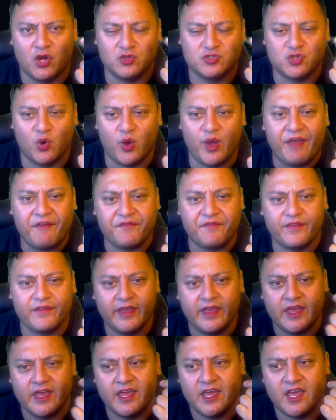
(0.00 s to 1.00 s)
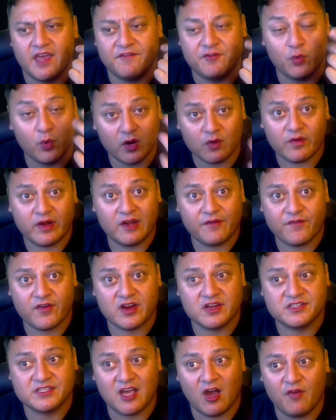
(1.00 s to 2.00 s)
So if you want to read it for
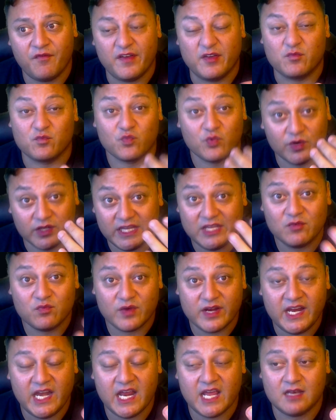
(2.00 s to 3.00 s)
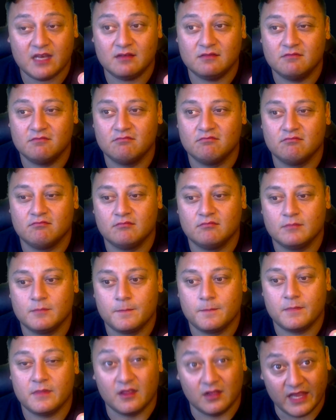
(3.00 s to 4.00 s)
yourself and really read it,
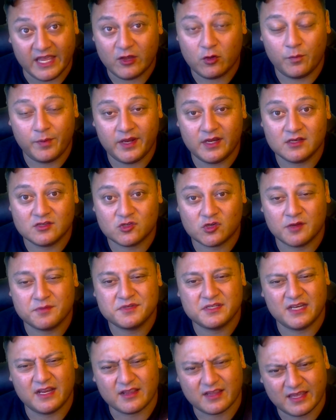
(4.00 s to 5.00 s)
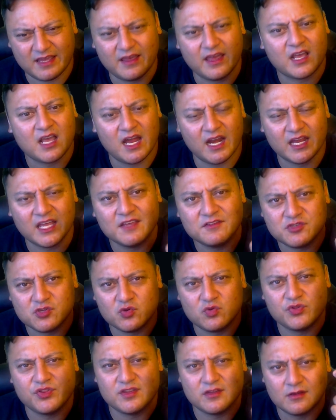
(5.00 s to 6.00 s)
the link will be in the description. It kind of
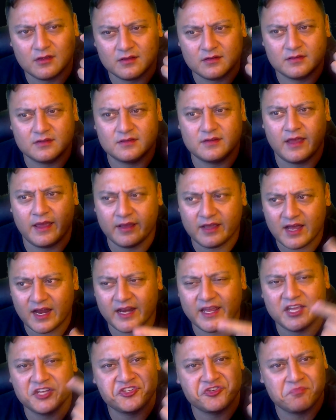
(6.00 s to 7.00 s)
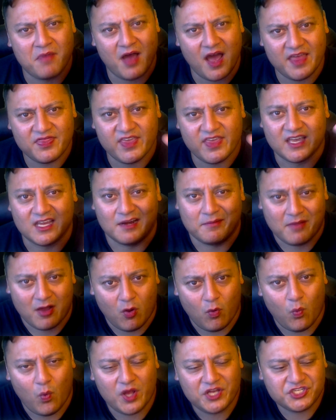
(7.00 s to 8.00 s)
gets your mind thinking
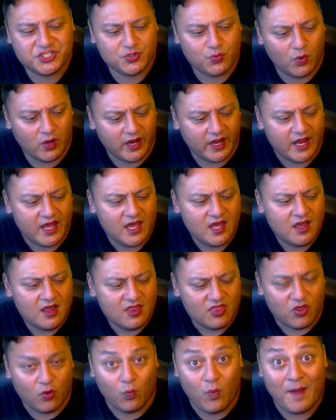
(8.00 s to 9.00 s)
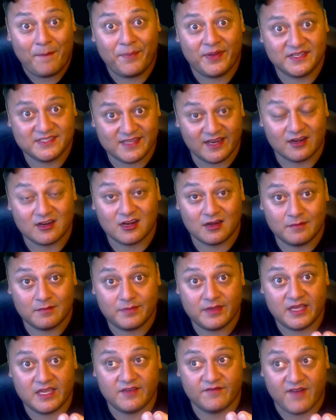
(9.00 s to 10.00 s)
about what you want, the weapons that are going to
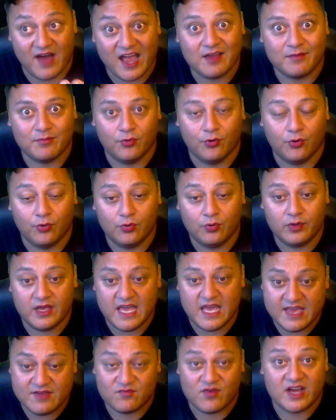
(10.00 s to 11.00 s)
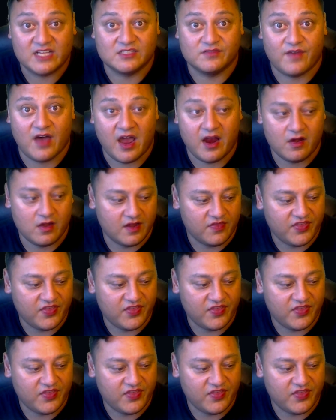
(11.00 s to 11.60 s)
be viable in Rise of Iron.